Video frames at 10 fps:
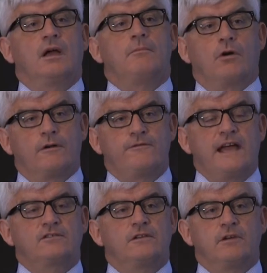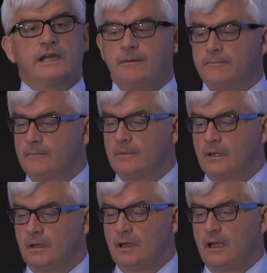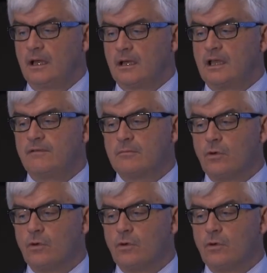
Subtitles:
more effectively, giving